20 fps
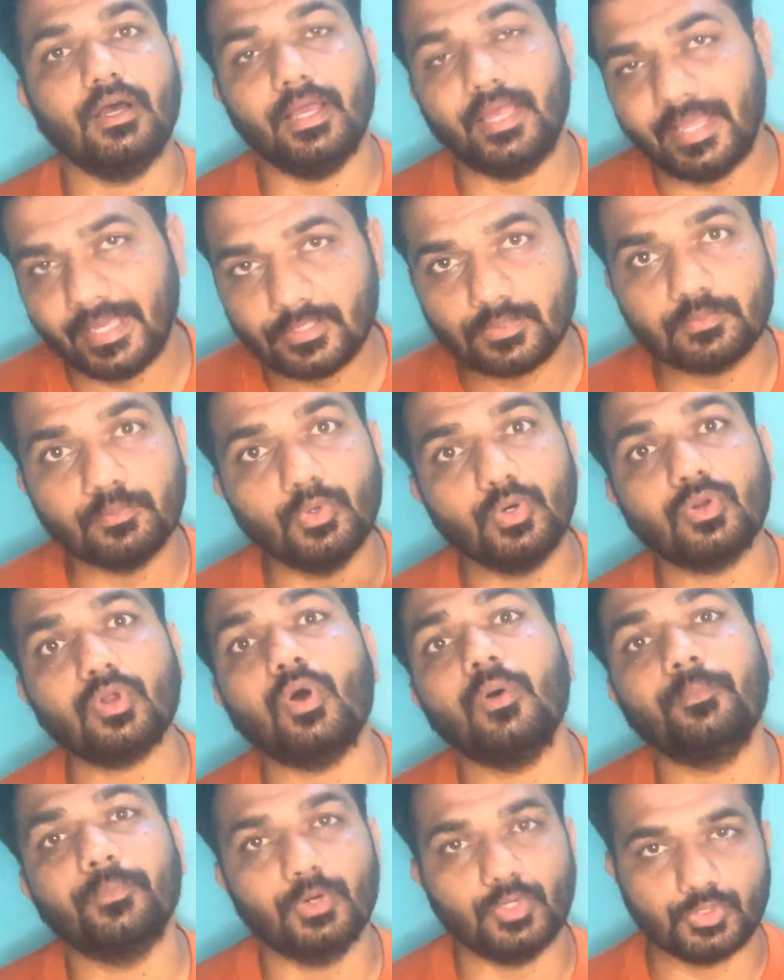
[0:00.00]
has more
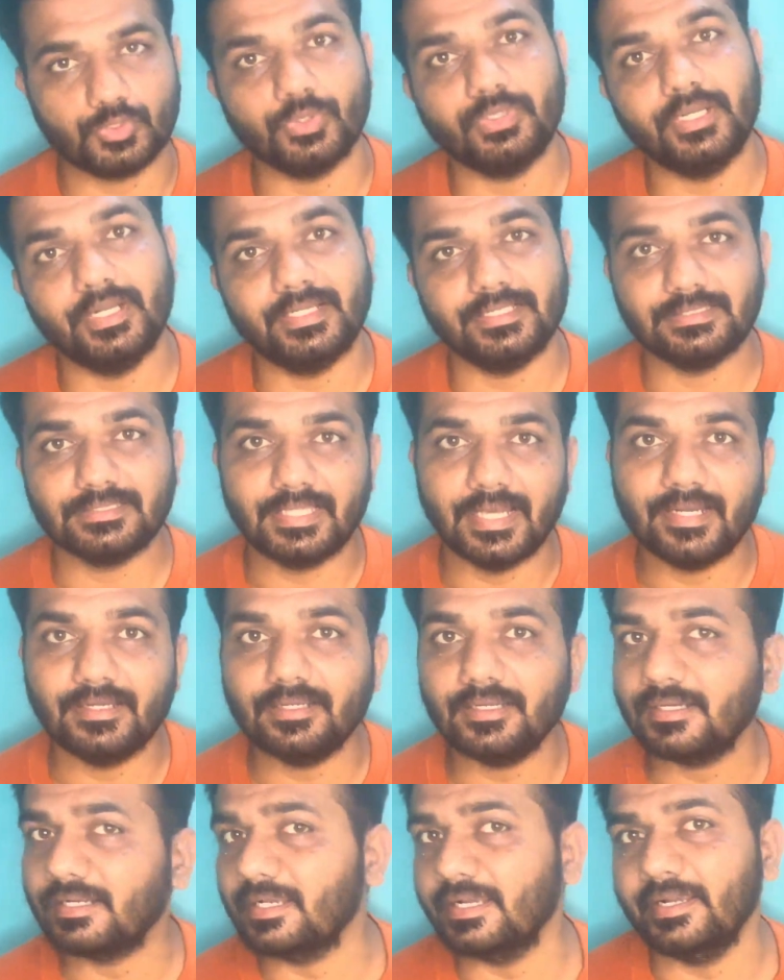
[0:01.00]
opportunities than
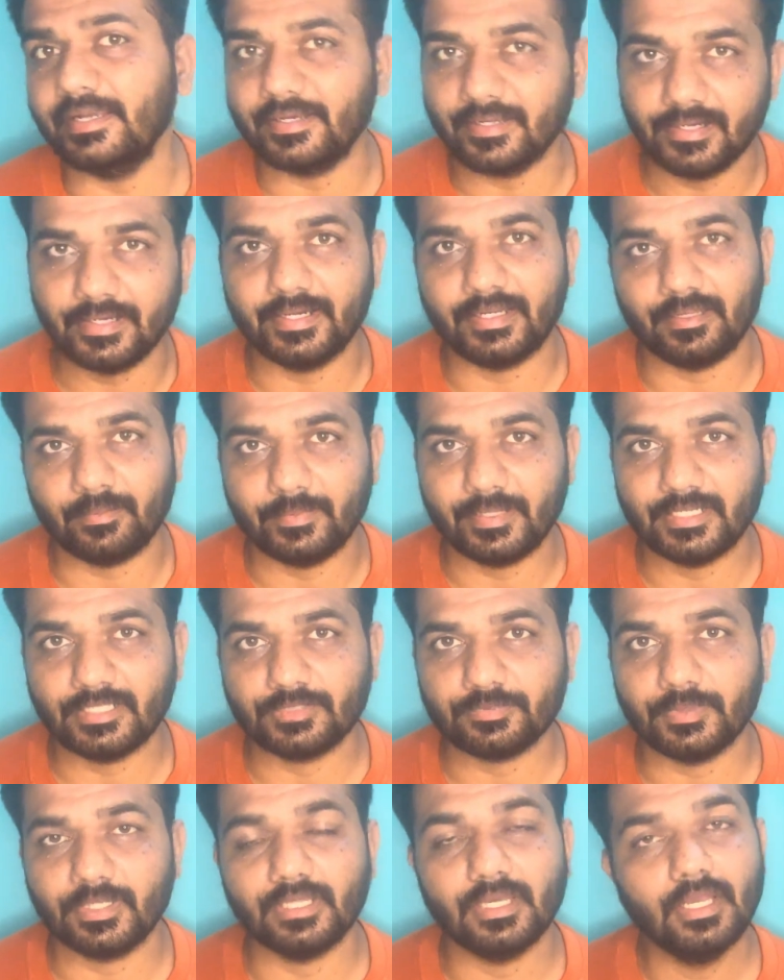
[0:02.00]
the clinical data
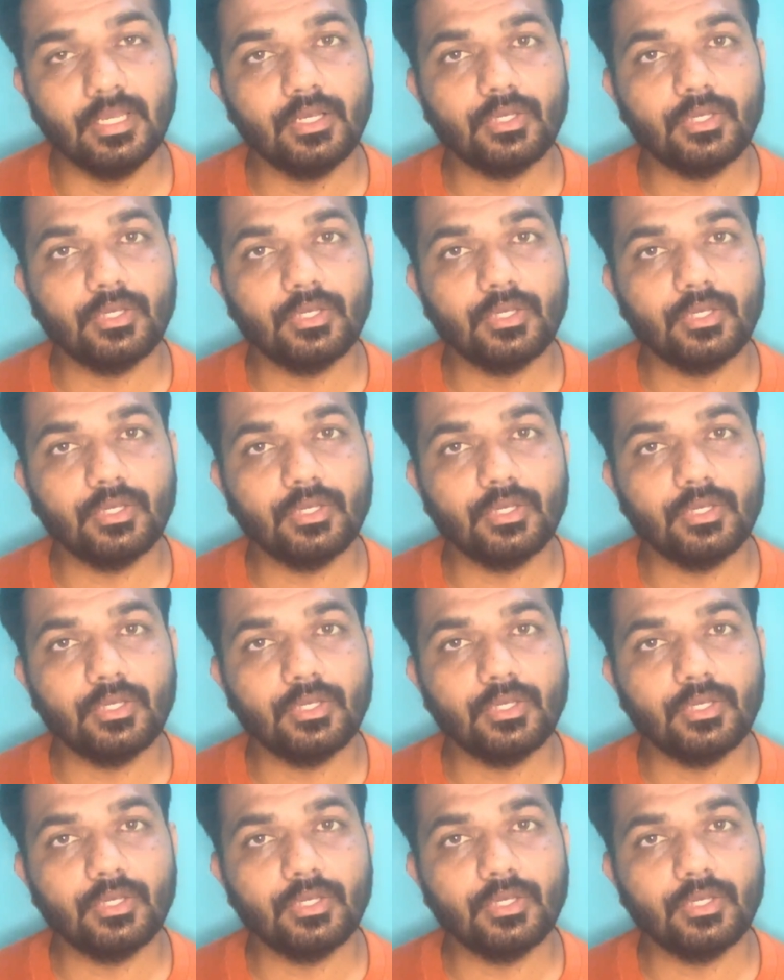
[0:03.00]
management.